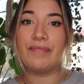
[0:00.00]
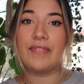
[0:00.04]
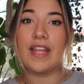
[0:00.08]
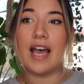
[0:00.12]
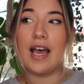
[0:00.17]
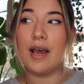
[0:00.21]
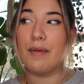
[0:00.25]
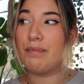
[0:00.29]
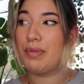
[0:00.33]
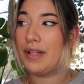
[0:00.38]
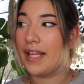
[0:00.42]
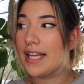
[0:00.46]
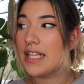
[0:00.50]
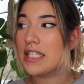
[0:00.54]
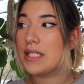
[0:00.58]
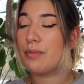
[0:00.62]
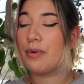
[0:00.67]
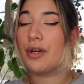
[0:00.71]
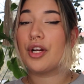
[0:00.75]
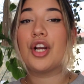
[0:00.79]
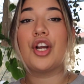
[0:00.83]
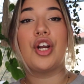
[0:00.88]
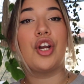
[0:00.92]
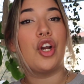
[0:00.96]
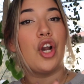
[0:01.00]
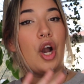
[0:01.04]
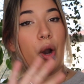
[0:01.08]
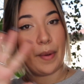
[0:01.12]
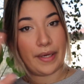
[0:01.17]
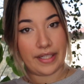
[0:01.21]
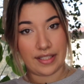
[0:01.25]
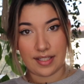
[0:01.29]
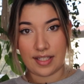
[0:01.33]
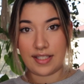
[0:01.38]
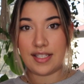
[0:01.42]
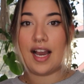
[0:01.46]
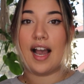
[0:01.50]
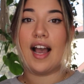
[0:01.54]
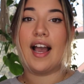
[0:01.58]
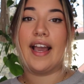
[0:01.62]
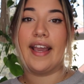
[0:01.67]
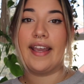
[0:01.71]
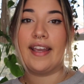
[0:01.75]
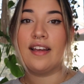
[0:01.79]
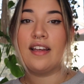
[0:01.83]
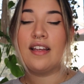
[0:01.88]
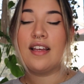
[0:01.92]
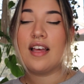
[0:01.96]
that plants were going to
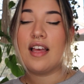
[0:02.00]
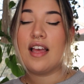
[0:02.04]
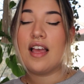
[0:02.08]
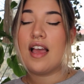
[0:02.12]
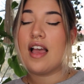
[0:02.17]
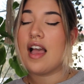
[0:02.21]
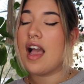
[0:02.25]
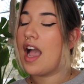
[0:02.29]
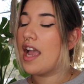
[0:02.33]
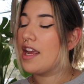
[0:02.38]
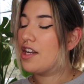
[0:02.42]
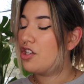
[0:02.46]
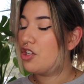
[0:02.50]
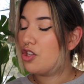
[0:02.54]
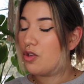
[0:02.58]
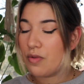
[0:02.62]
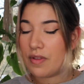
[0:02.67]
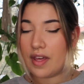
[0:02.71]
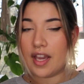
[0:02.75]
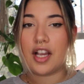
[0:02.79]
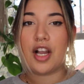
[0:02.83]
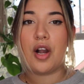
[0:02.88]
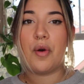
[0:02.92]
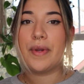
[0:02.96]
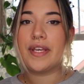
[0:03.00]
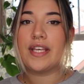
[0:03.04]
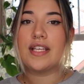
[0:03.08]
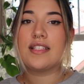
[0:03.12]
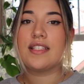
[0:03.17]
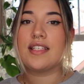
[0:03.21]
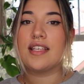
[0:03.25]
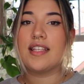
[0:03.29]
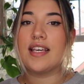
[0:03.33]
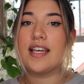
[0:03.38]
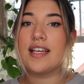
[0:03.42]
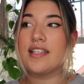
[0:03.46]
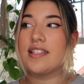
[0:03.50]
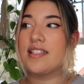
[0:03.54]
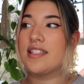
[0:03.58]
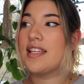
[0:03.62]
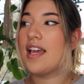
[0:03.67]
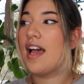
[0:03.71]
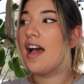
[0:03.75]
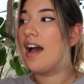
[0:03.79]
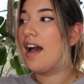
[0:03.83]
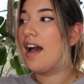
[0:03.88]
die. I knew that going into this.